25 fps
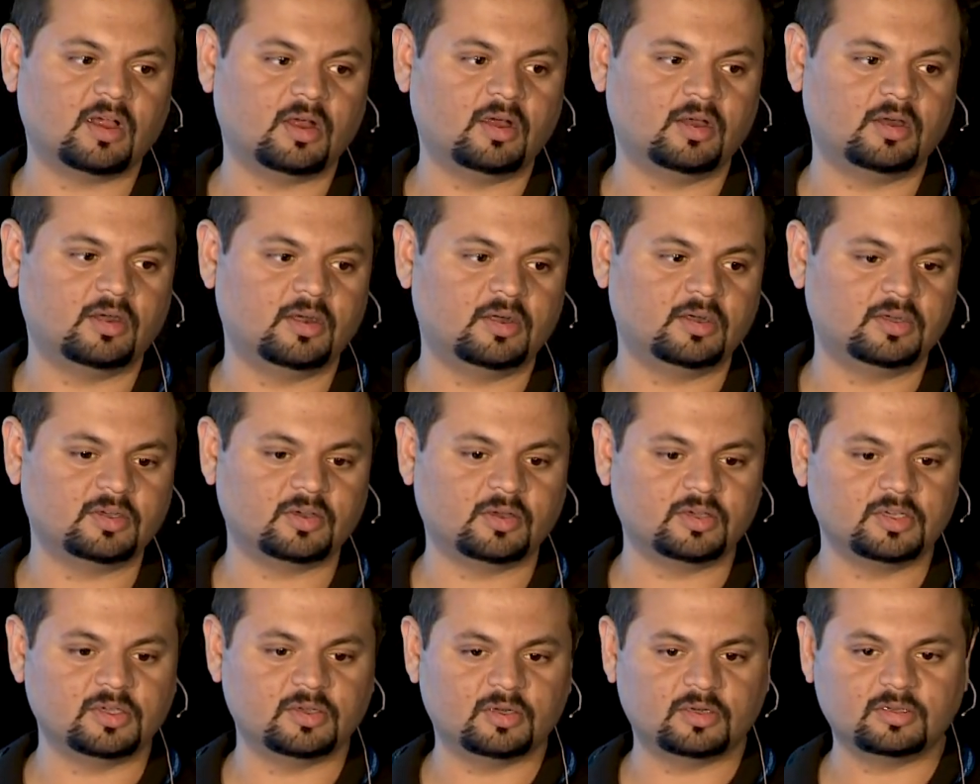
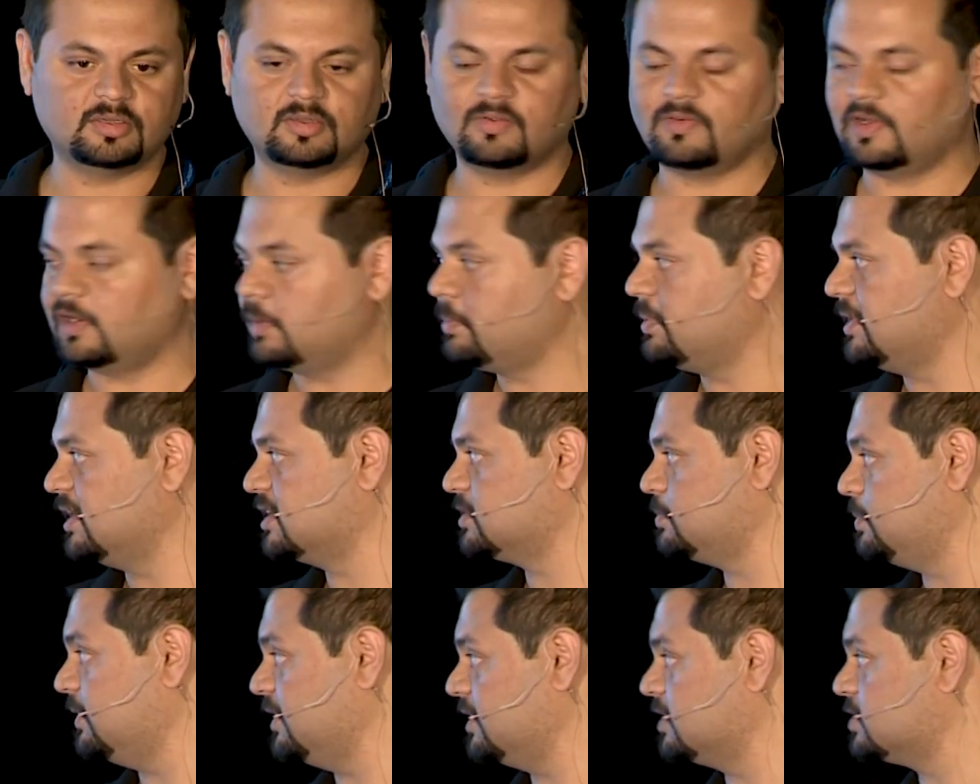or your developer
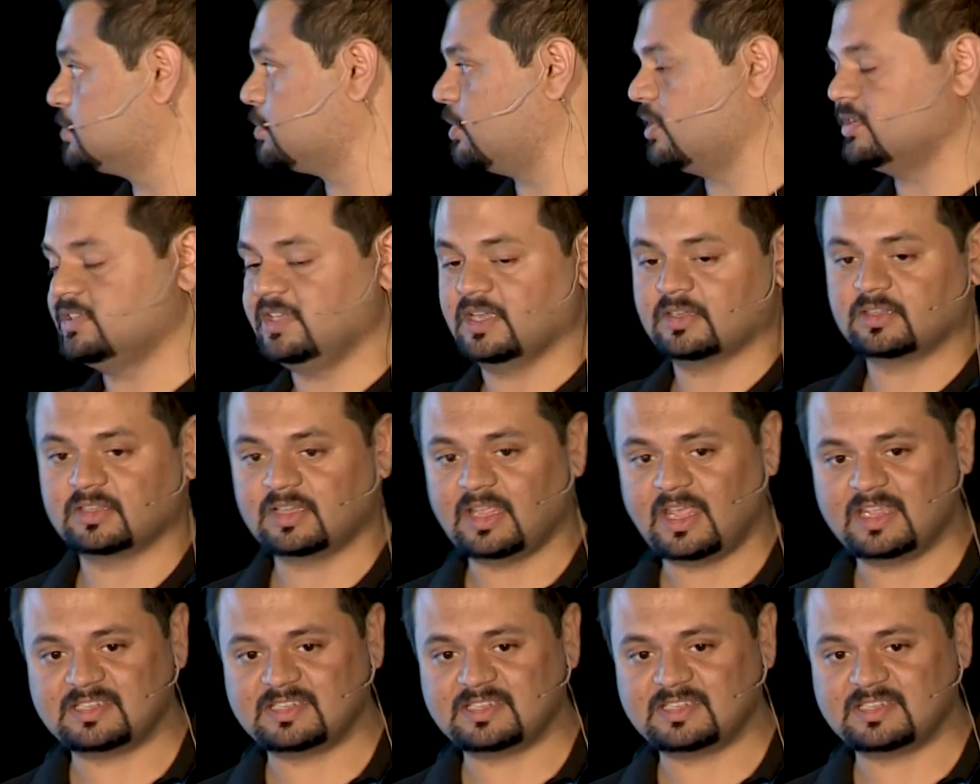experience project,